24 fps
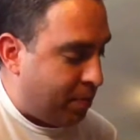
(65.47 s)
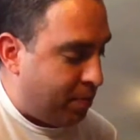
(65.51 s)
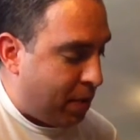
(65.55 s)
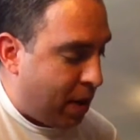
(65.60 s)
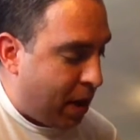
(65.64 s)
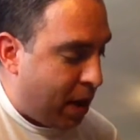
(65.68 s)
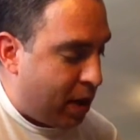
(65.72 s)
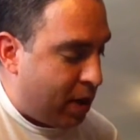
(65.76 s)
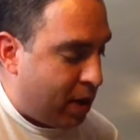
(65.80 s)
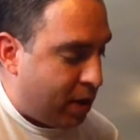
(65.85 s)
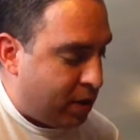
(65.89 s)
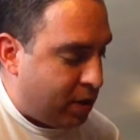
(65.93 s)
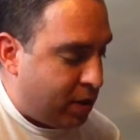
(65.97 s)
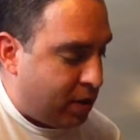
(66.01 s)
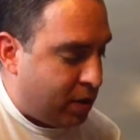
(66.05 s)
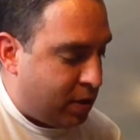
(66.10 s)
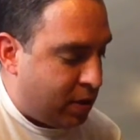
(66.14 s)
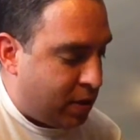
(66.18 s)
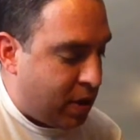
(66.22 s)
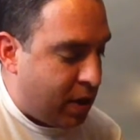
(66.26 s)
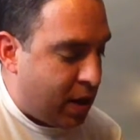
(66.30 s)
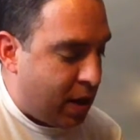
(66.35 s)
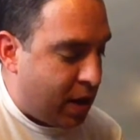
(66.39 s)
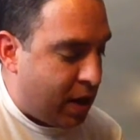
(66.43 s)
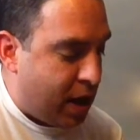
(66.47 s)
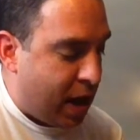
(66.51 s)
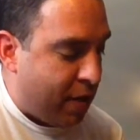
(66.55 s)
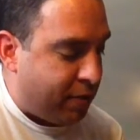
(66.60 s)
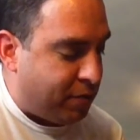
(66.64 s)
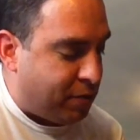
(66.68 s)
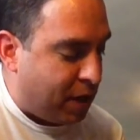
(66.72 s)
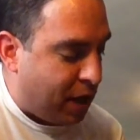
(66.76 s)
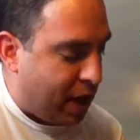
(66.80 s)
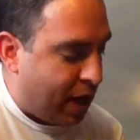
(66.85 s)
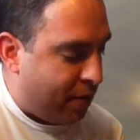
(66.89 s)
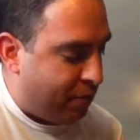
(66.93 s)
didn't have
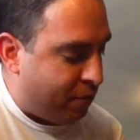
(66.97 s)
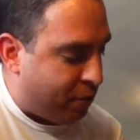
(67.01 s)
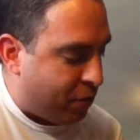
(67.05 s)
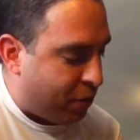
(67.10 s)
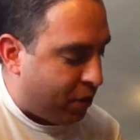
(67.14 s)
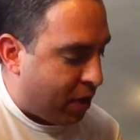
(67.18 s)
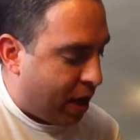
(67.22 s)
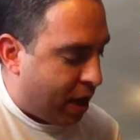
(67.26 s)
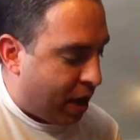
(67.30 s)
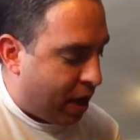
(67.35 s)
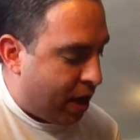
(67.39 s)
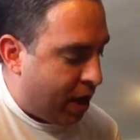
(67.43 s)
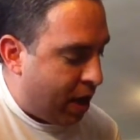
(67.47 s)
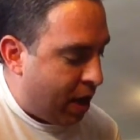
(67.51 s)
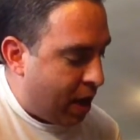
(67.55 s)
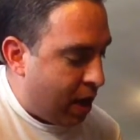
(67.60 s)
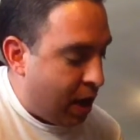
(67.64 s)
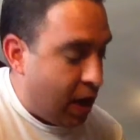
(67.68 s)
time for that,